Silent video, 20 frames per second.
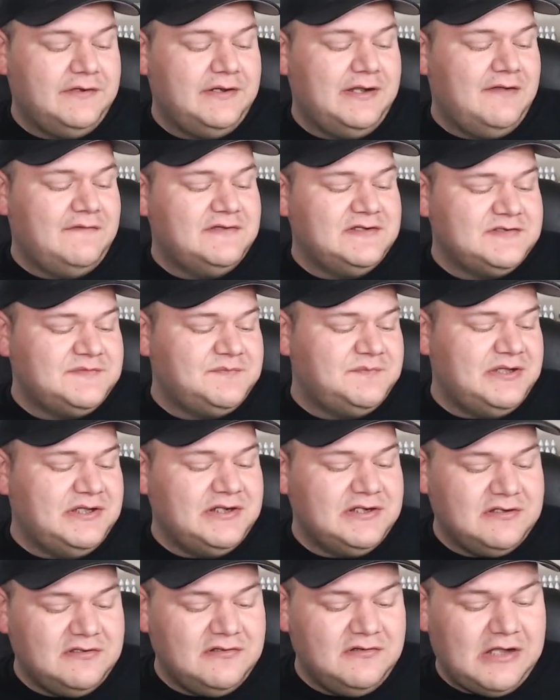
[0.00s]
this
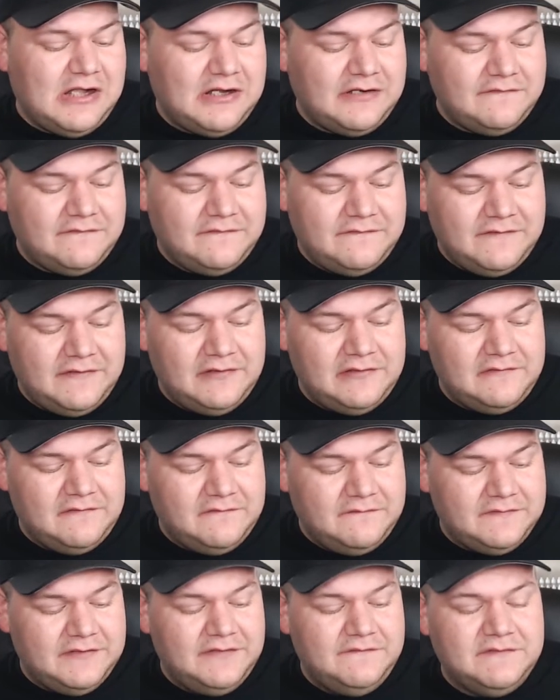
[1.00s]
pina colada fla
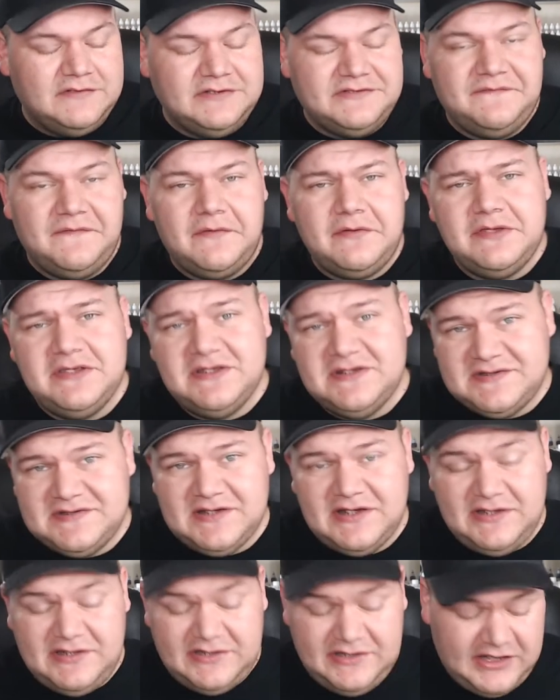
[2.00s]
flavor is very
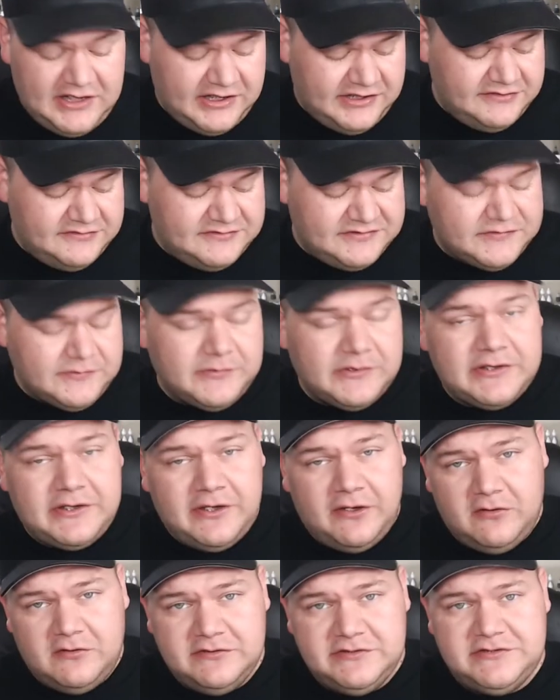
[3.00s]
exciting. I used to work
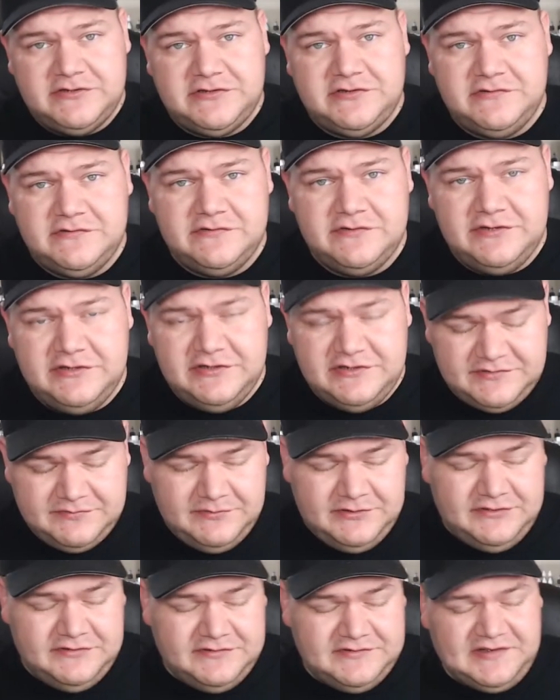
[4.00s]
at Orange Julius
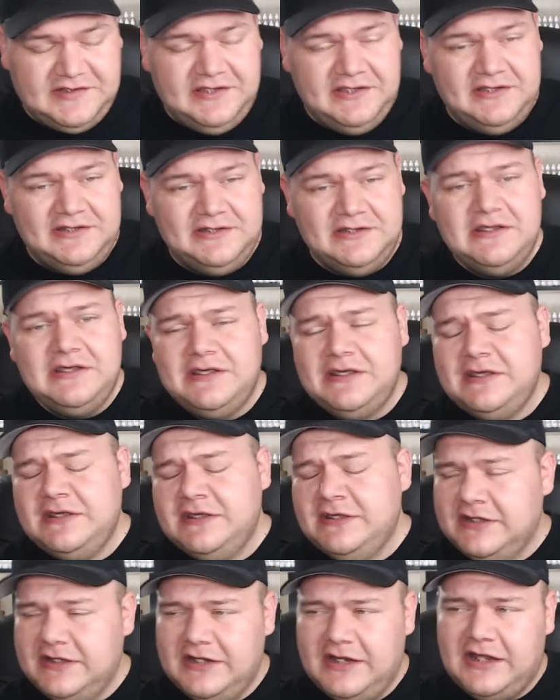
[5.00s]
when I was a kid,
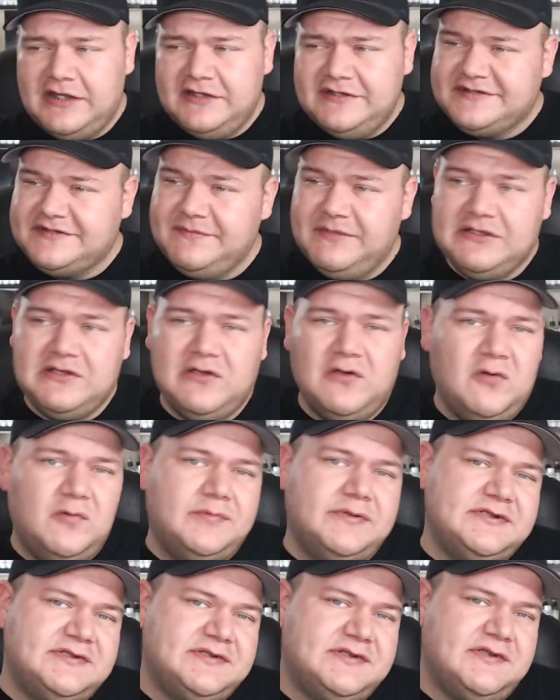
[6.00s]
and I used to make a whole
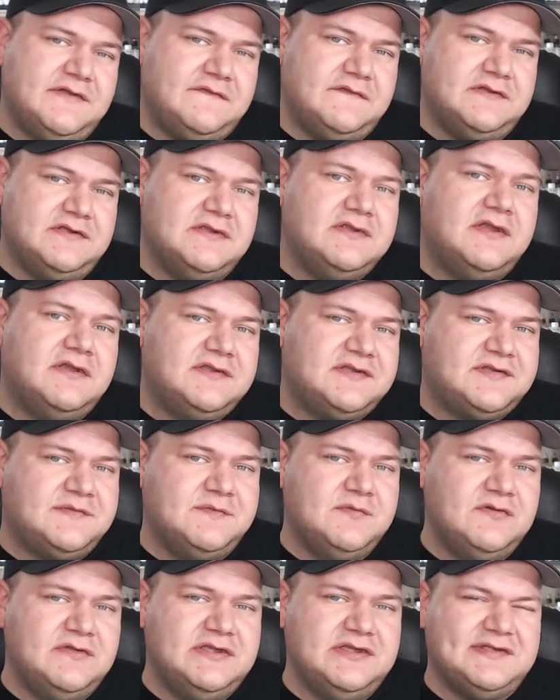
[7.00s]
bunch of different
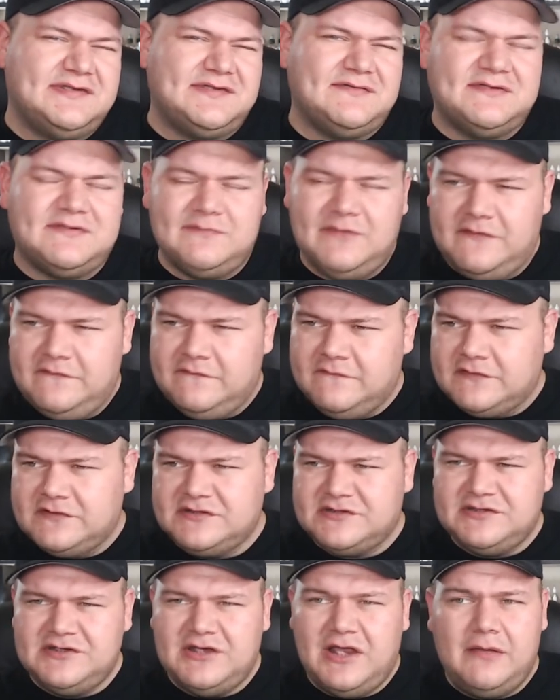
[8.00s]
smoothies. It was my
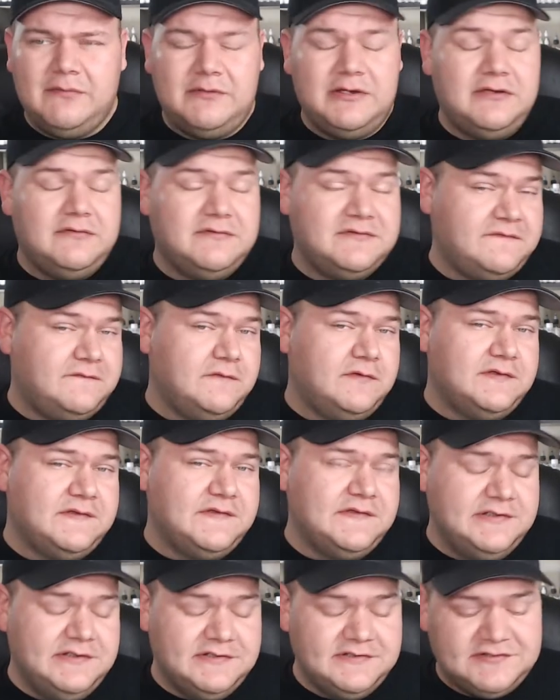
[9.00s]
first job when I was
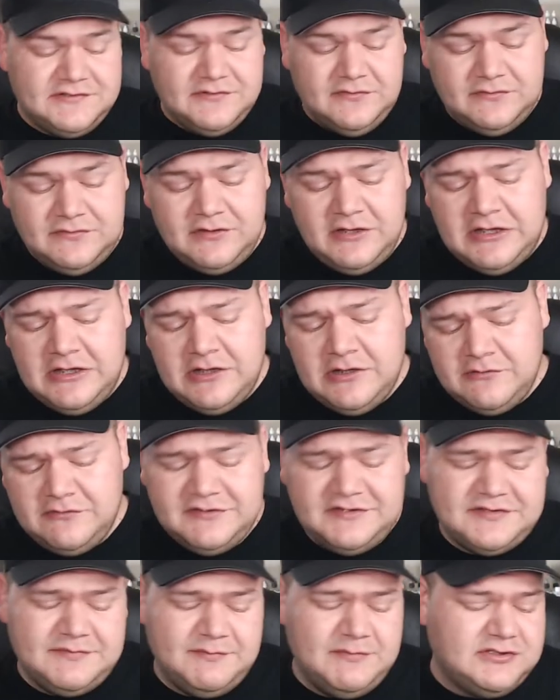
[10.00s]
14 years old. I
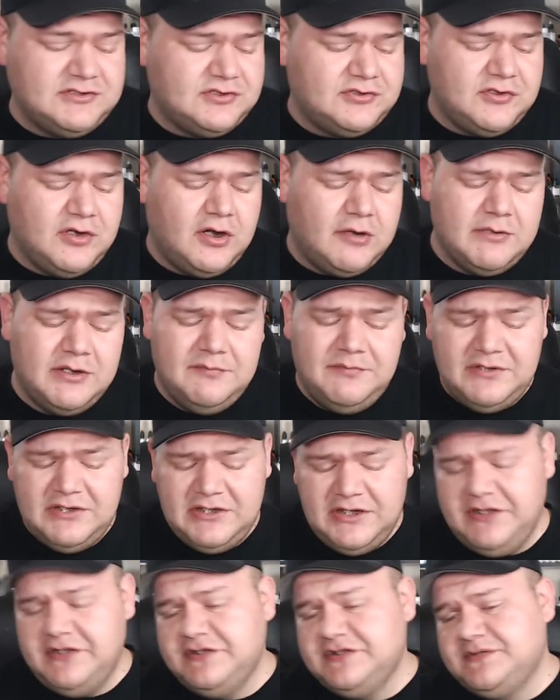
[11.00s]
used to make strawberry
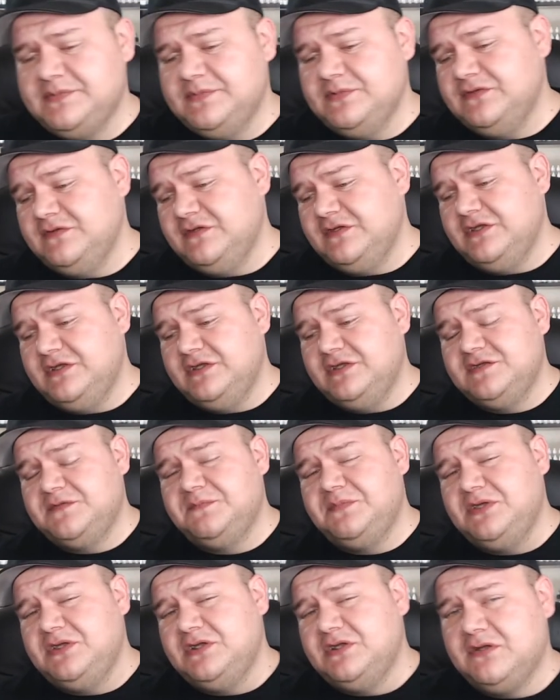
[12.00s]
banana smoothies,
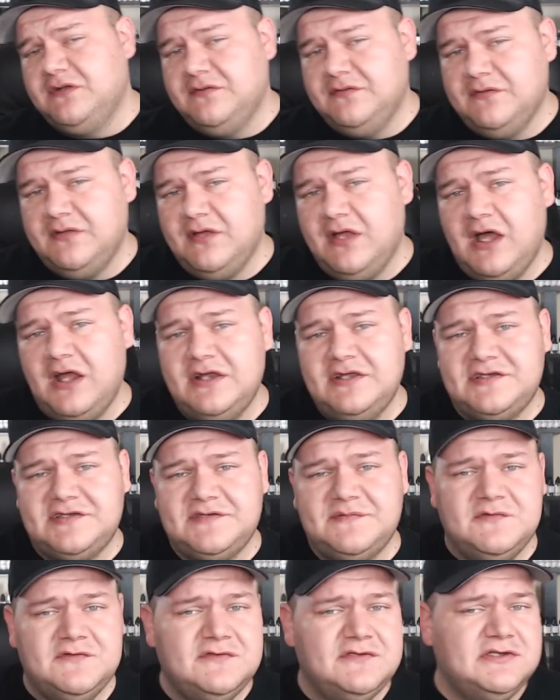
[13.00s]
pina colada
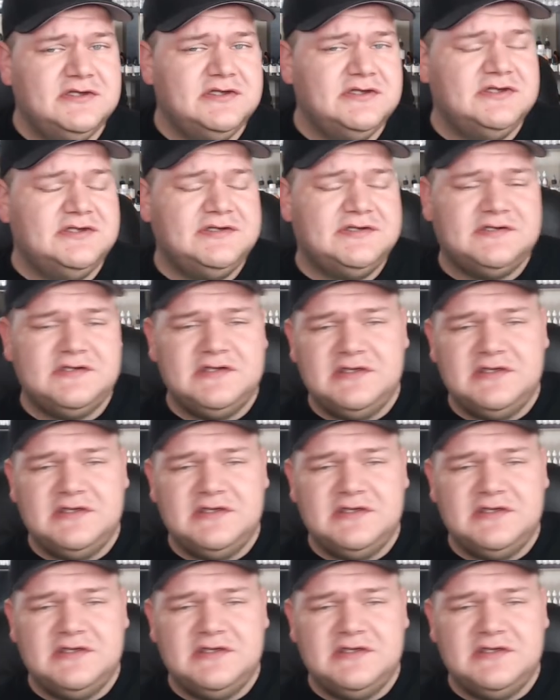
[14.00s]
smoothies,